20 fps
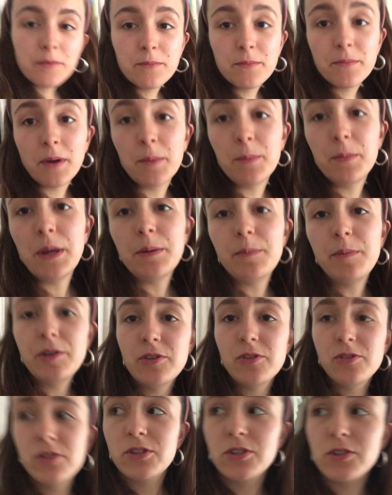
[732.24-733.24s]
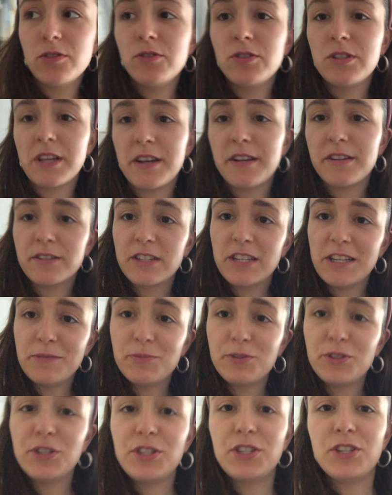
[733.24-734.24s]
my baby's still dead asleep.
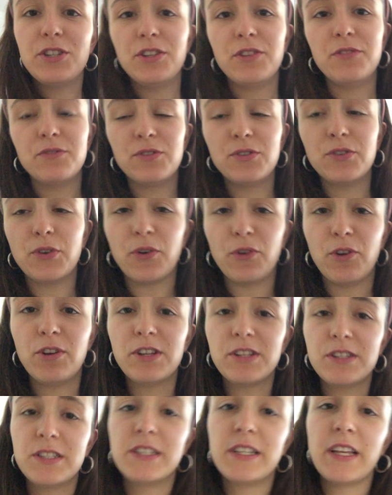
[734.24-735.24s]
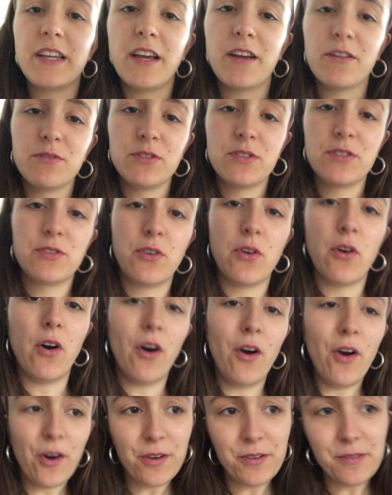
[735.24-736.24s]
She didn't even notice that I was
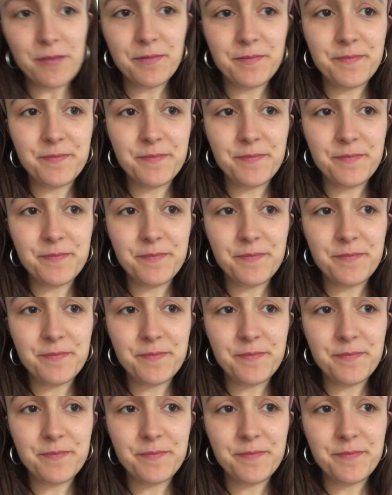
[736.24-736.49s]
gone.